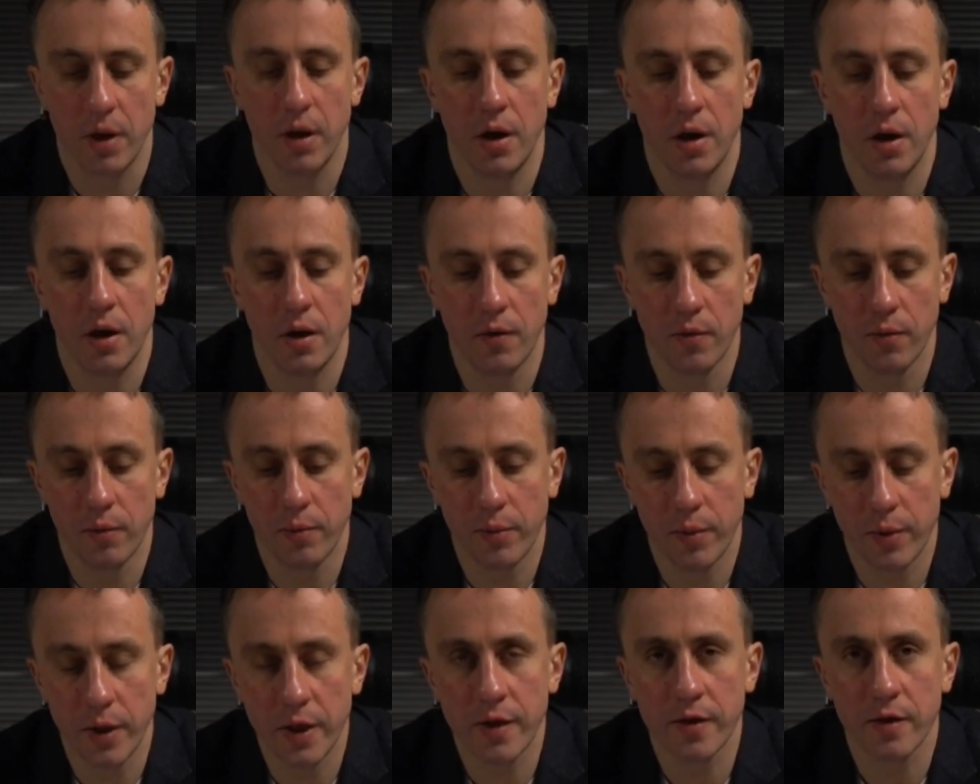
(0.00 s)
And
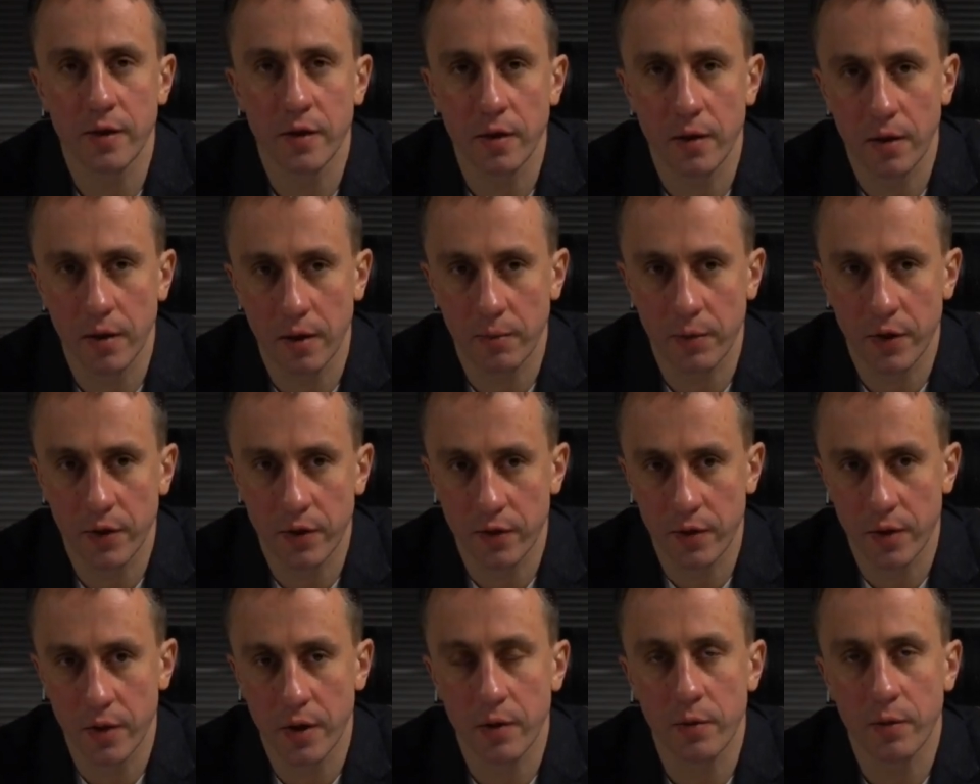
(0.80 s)
please,
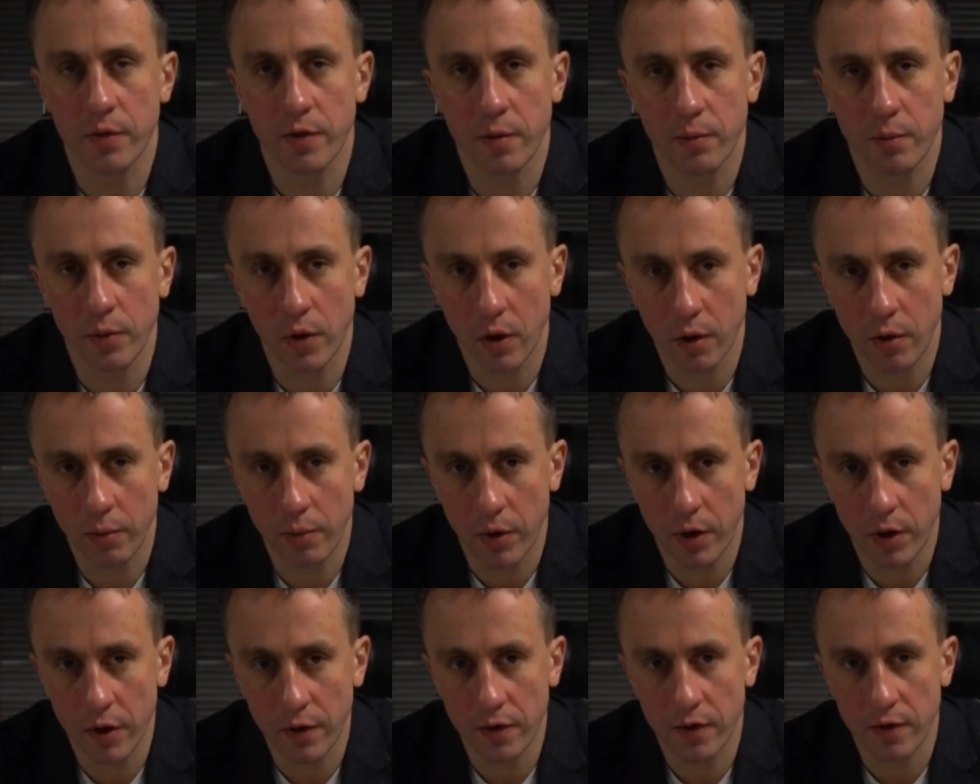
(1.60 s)
because there was a blog
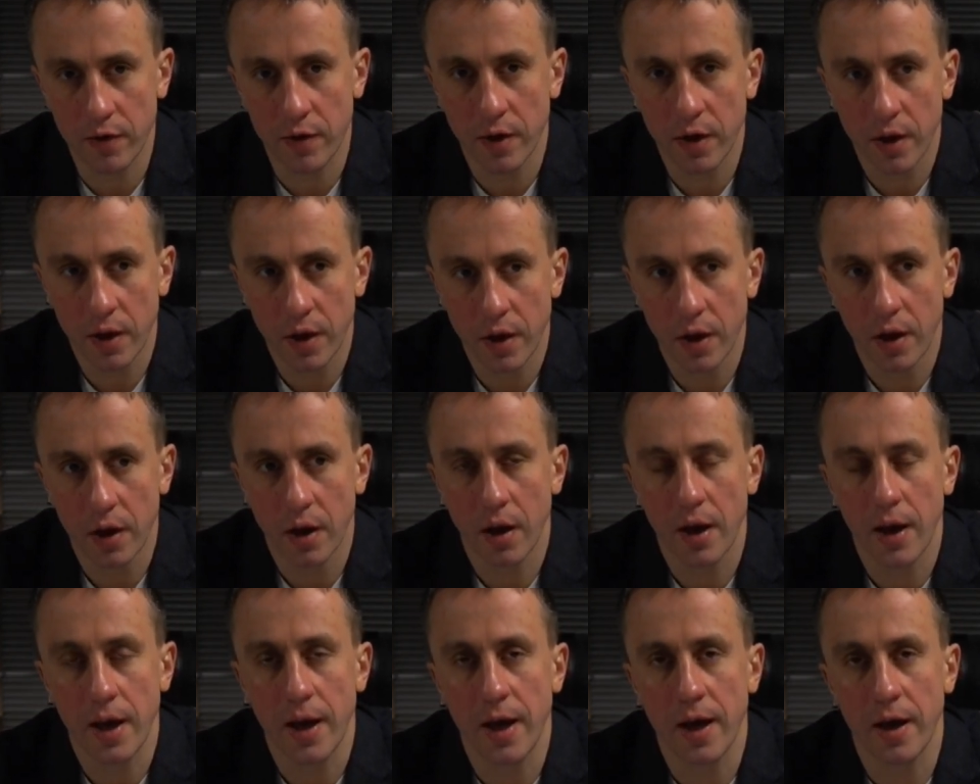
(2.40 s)
post
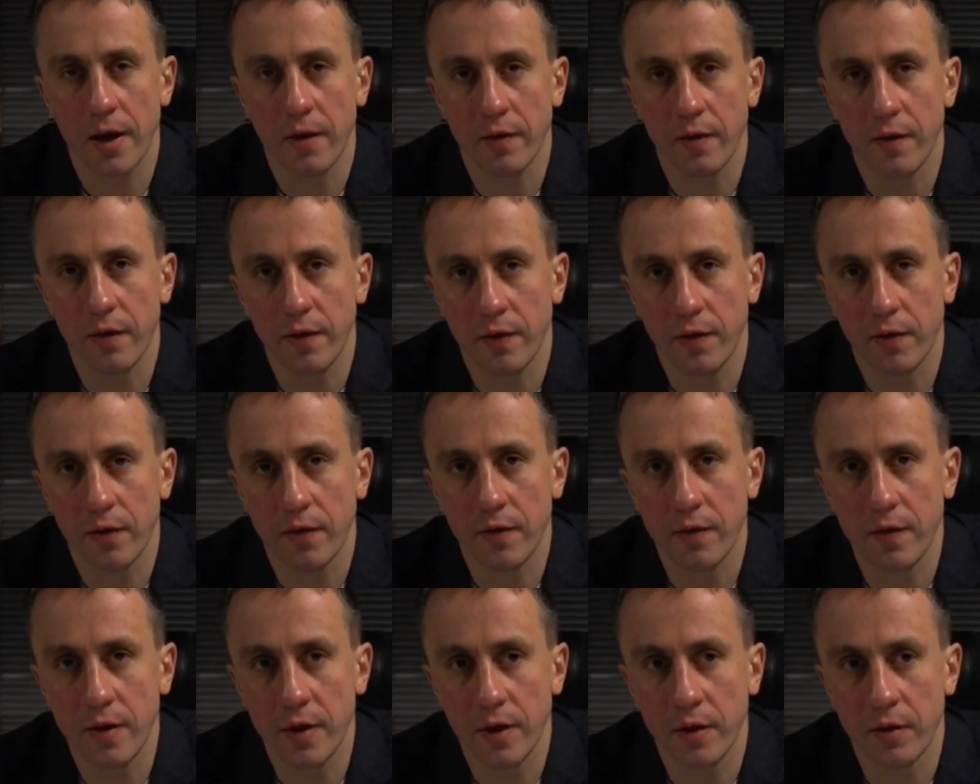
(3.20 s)
and it
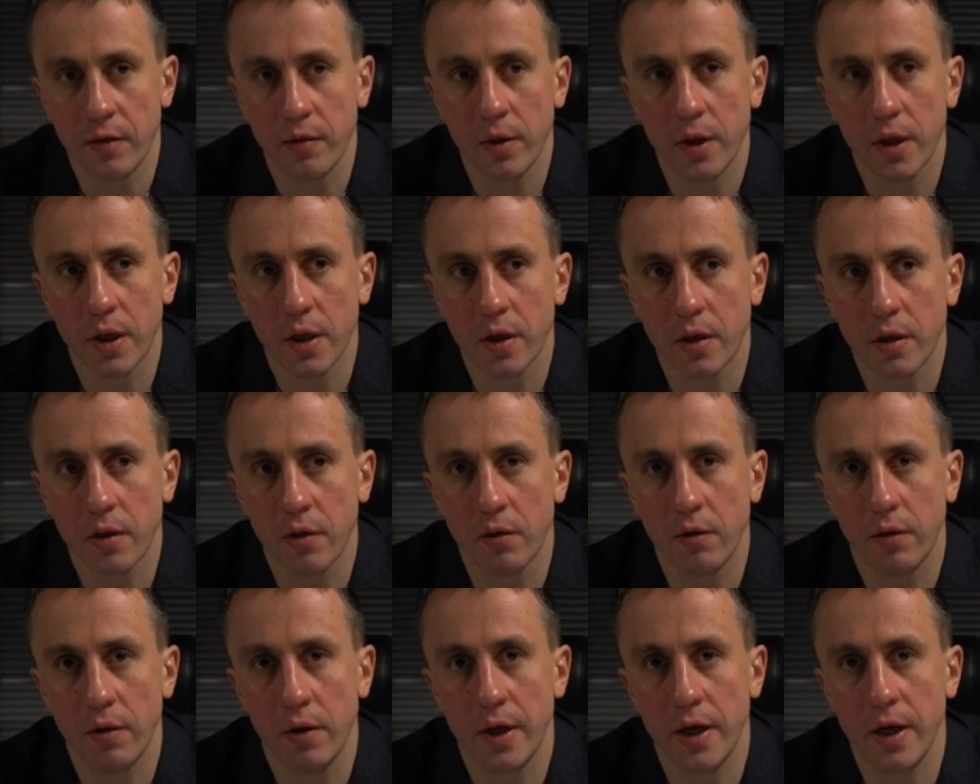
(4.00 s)
didn't really
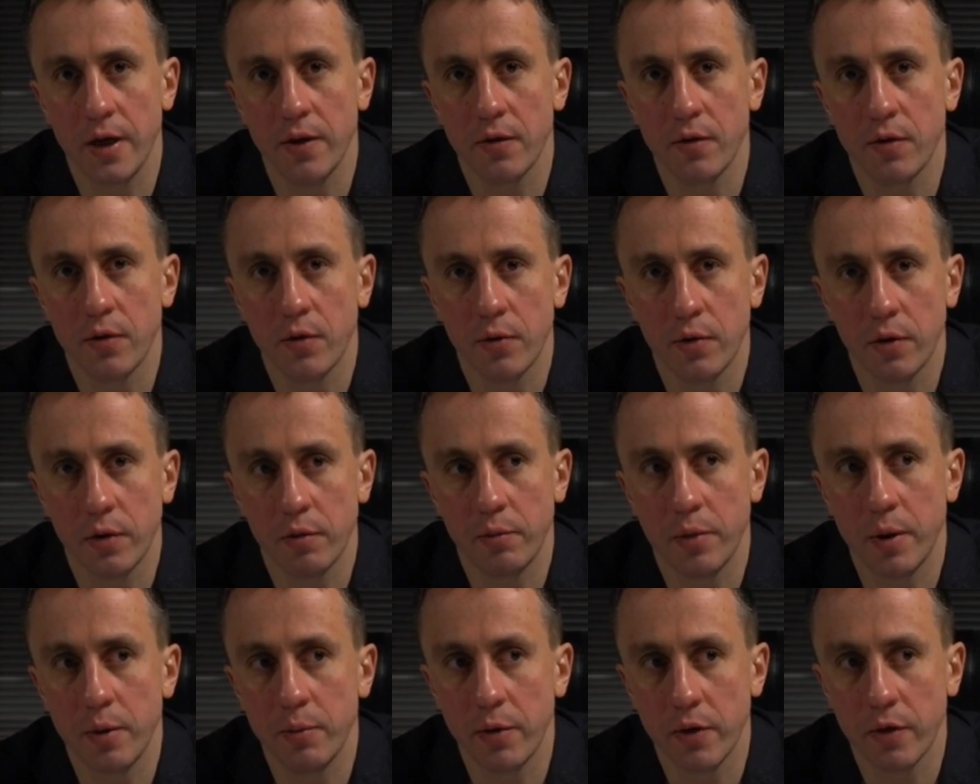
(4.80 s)
correlate to
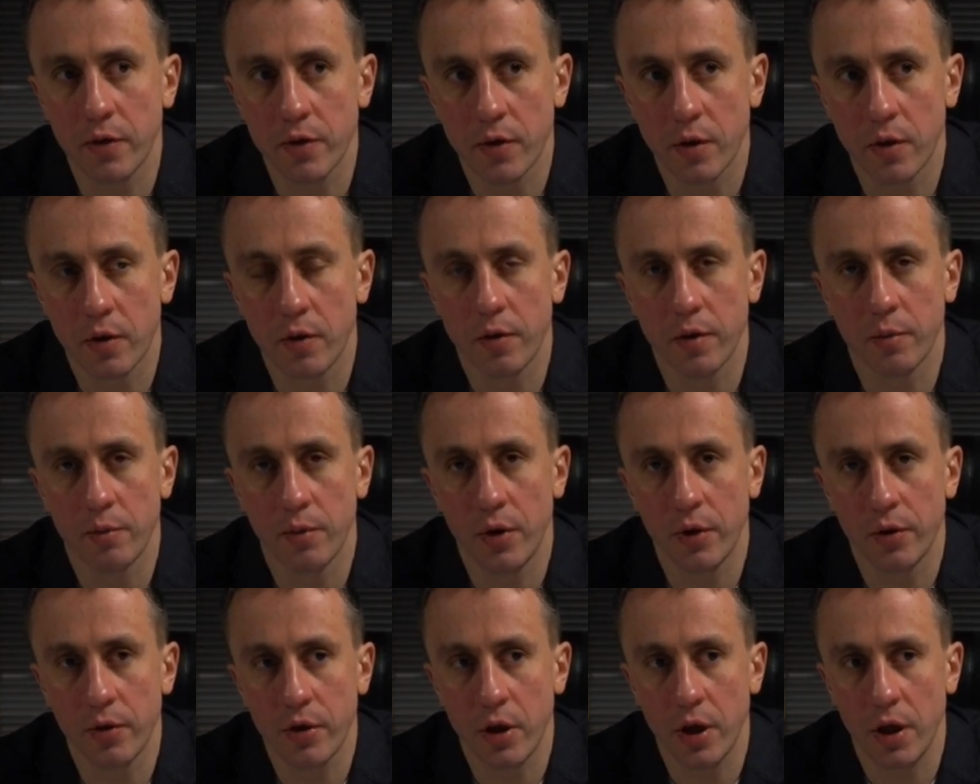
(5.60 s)
what people saw on the
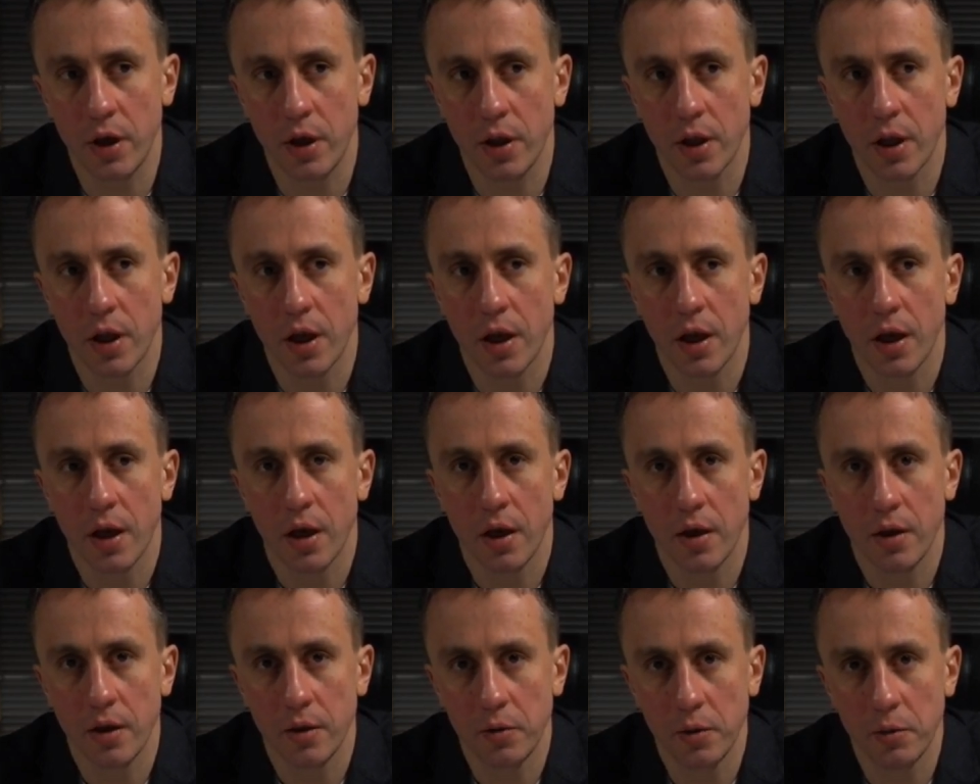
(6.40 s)
blockchain.
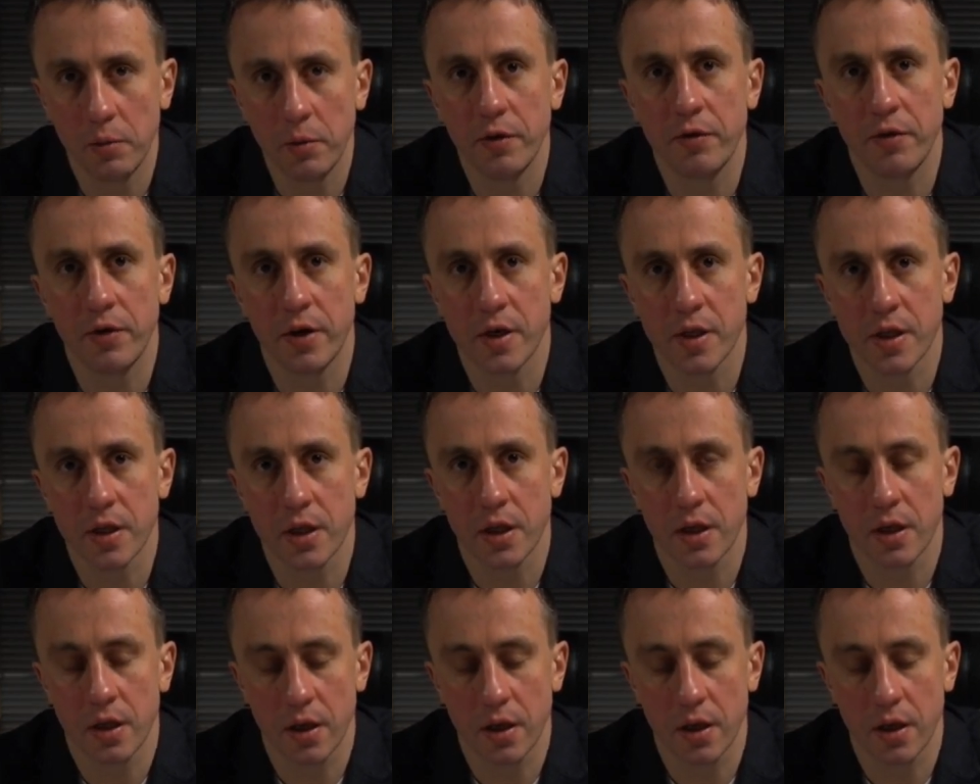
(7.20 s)
It will be fixed.